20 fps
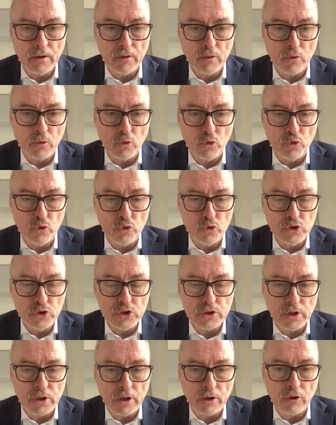whose
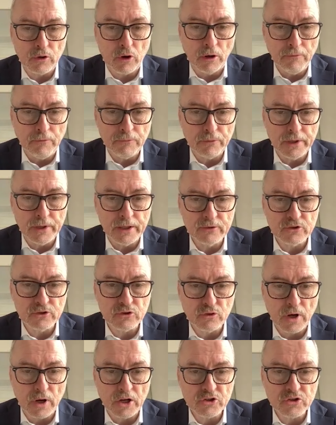conflict
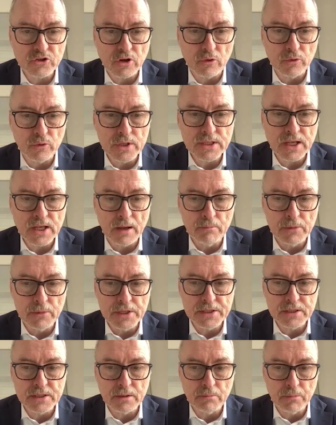structure
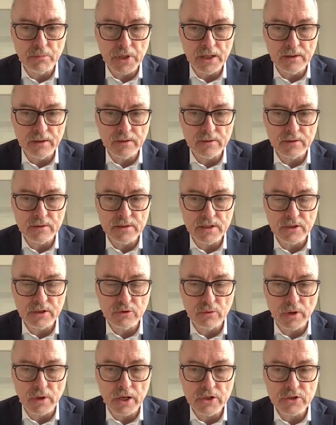resembles a bit the
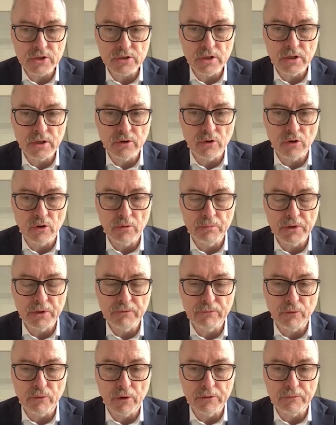situation in Europe
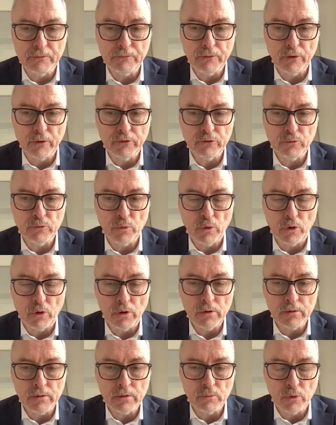before the First
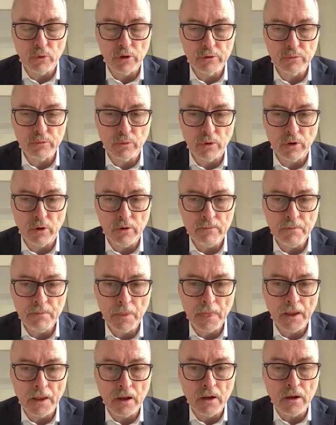World War,
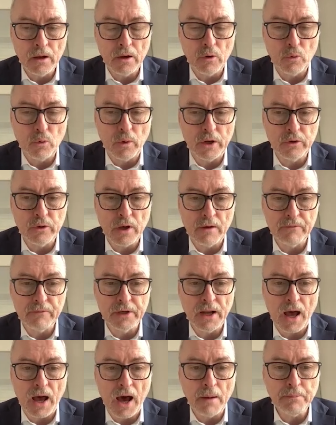where you have an
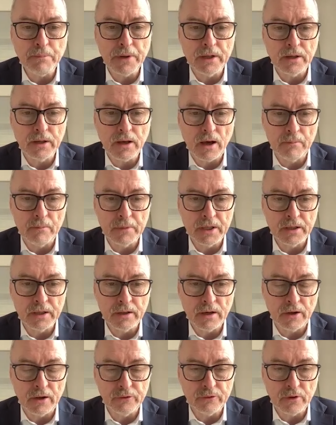up-and-coming
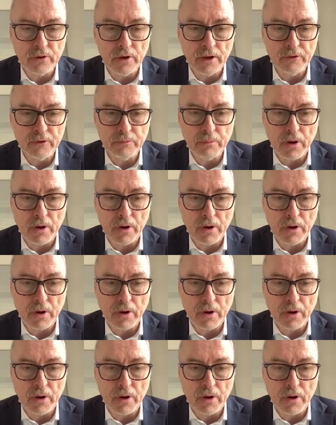industrialized